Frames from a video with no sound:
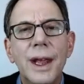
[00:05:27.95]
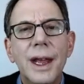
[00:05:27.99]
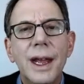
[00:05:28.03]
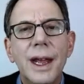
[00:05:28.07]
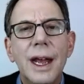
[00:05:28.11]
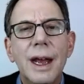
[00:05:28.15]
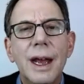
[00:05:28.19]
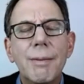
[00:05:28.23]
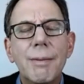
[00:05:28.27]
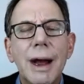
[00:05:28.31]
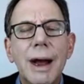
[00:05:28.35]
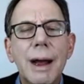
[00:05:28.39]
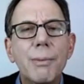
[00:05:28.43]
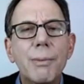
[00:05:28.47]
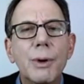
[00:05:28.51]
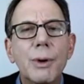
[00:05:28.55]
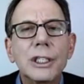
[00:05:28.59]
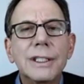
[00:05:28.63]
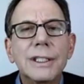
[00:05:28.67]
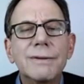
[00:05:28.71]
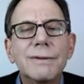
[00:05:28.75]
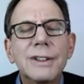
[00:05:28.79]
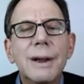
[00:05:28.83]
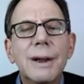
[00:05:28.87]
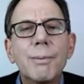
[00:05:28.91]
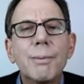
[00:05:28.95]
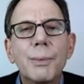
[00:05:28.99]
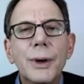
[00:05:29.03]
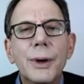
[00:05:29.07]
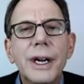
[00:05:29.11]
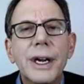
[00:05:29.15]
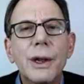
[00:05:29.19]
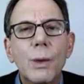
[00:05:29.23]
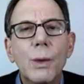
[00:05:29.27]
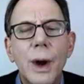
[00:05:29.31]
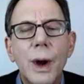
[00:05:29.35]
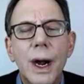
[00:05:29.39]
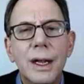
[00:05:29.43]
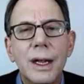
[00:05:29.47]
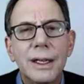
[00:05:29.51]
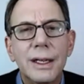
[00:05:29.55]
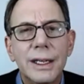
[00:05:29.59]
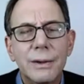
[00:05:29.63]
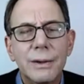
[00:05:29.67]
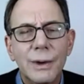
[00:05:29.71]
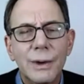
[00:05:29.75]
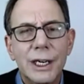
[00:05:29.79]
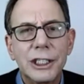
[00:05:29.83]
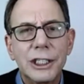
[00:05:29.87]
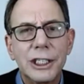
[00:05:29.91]
And my books have done pretty well in
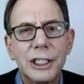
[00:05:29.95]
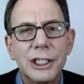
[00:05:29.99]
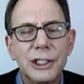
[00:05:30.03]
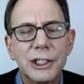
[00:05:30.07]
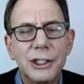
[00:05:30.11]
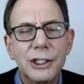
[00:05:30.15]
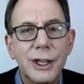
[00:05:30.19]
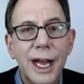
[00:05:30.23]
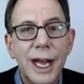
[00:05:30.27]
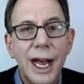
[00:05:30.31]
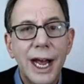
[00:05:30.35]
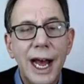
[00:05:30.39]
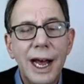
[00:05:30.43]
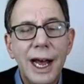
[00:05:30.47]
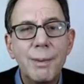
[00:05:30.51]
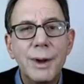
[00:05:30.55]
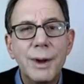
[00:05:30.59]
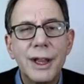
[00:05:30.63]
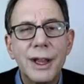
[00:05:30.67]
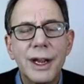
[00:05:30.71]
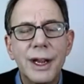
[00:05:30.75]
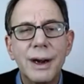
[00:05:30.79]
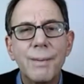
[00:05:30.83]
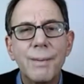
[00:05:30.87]
Russia, so they had me there.